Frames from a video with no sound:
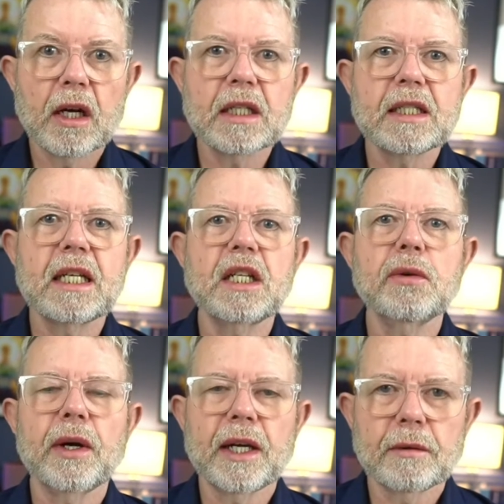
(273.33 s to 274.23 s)

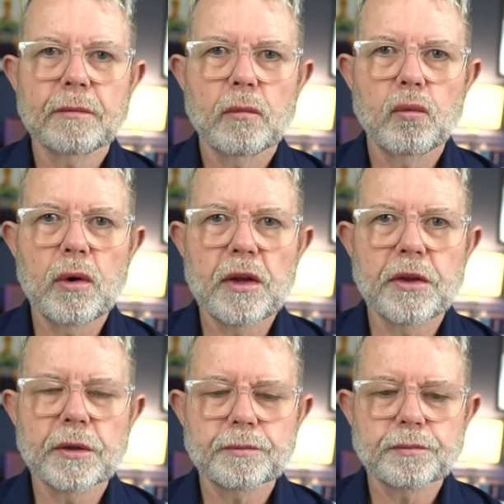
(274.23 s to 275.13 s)
continuing
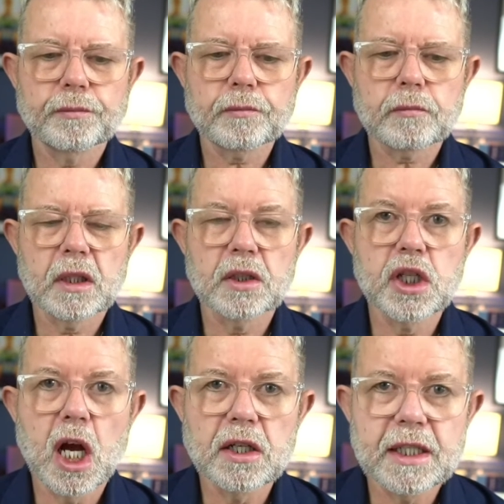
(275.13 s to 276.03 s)
with
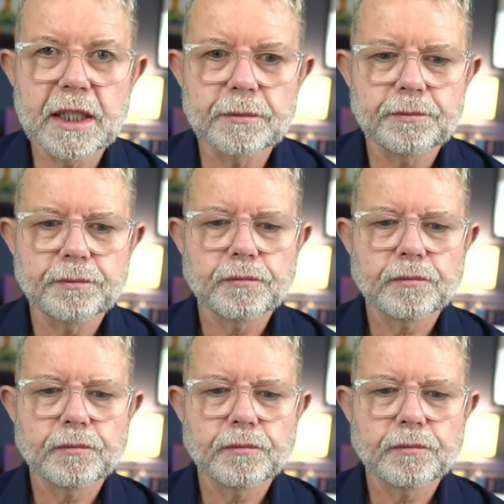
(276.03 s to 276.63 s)
chanting.